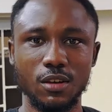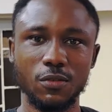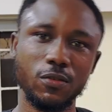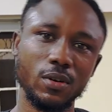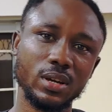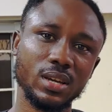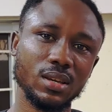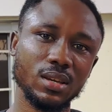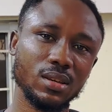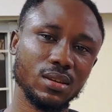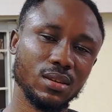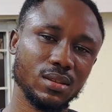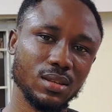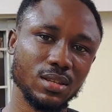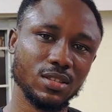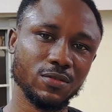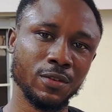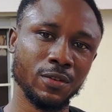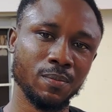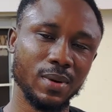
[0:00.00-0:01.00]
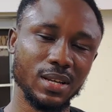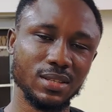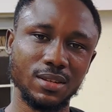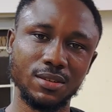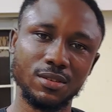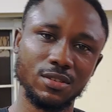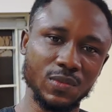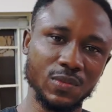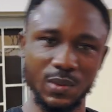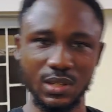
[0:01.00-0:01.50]
4K 30 frames per
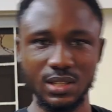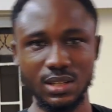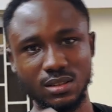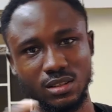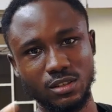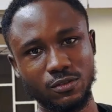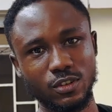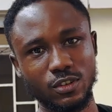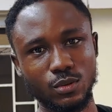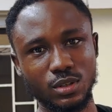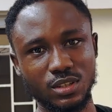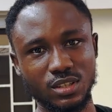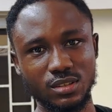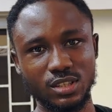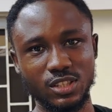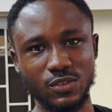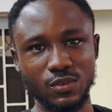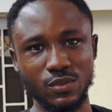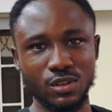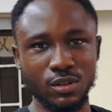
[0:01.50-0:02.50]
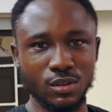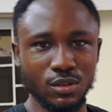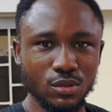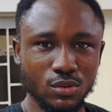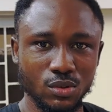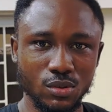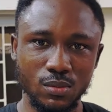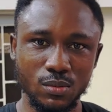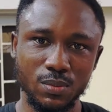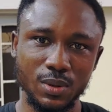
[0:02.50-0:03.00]
second, but then if you're watching this video on
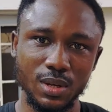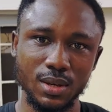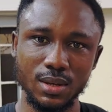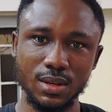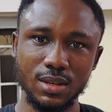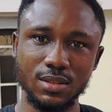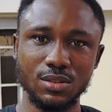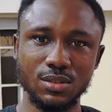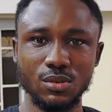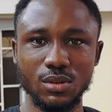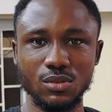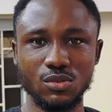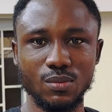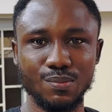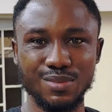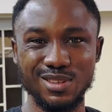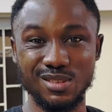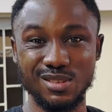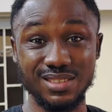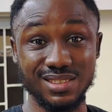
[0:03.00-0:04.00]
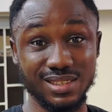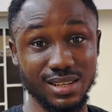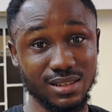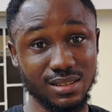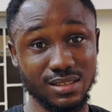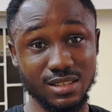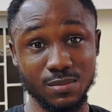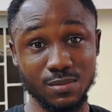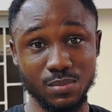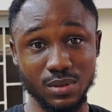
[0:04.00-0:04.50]
YouTube, this is going to be on
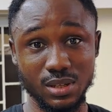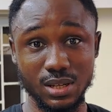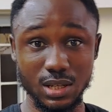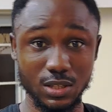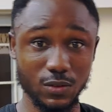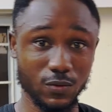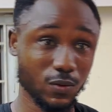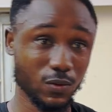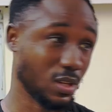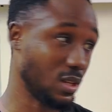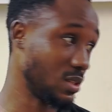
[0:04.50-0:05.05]
1080p, that's full